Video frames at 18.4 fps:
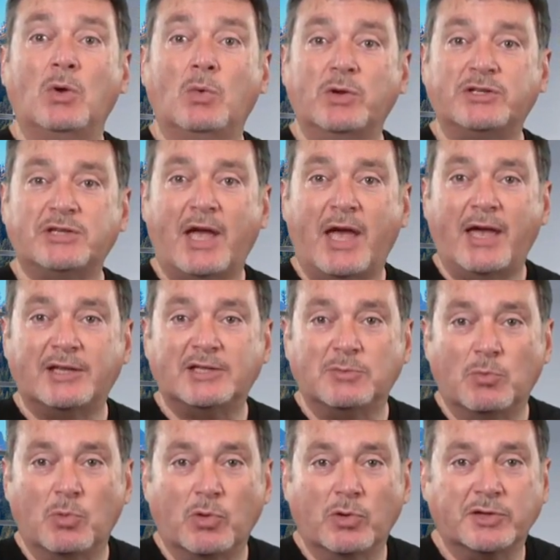which
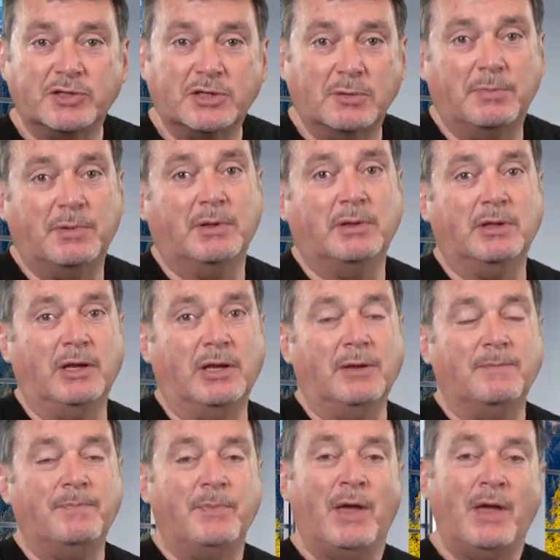adds more
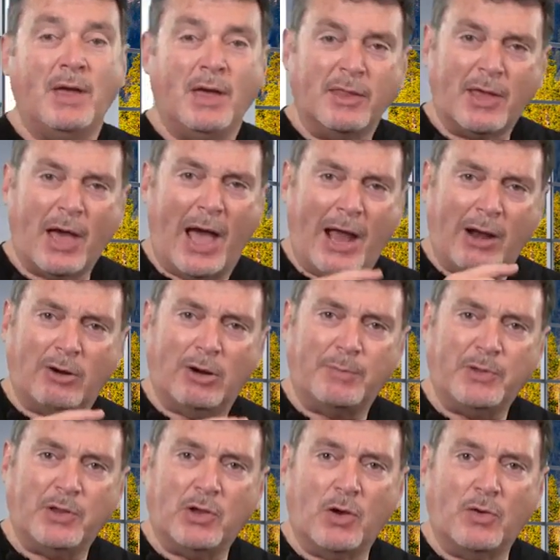stability. The higher
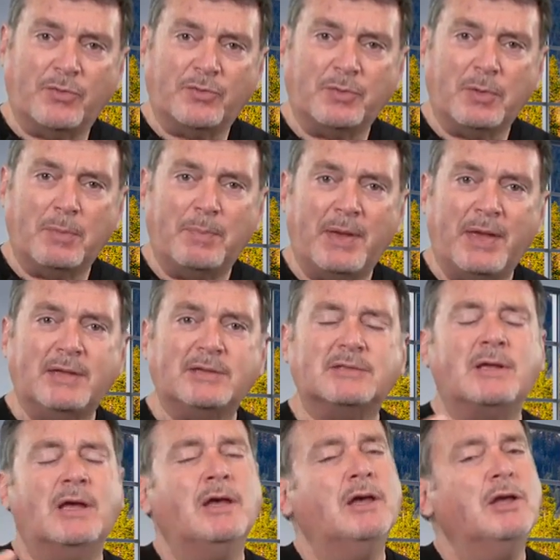up you go from the
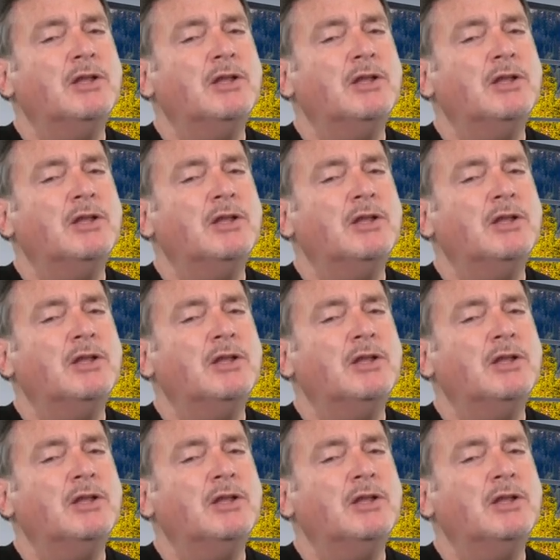base,